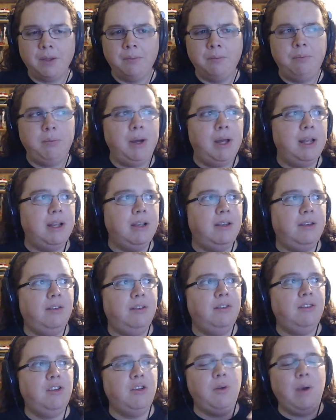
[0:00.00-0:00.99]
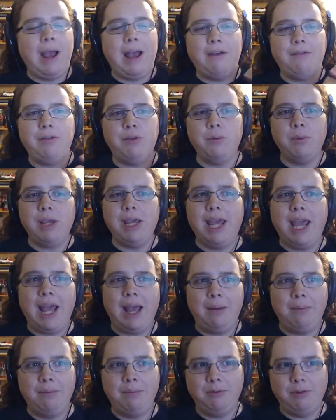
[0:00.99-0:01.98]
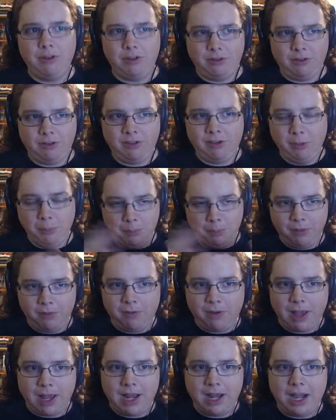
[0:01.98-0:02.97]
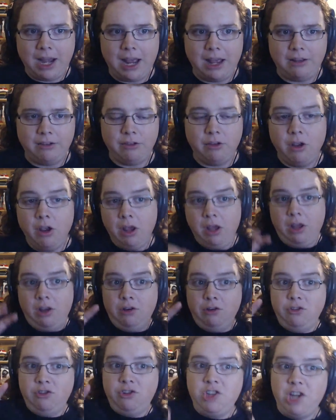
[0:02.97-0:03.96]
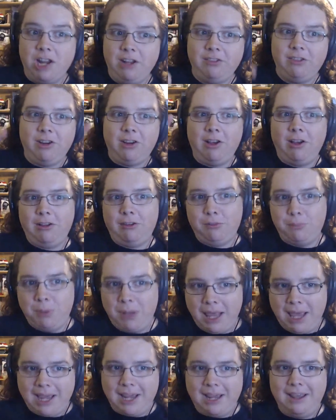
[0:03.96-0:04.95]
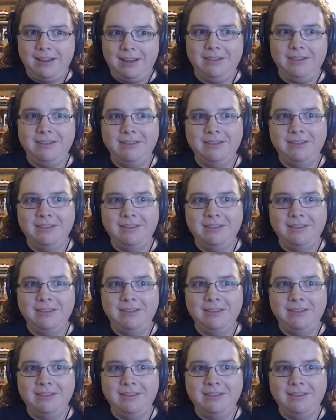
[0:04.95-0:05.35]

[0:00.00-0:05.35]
But to have the recap just simplify it as Jessica's plan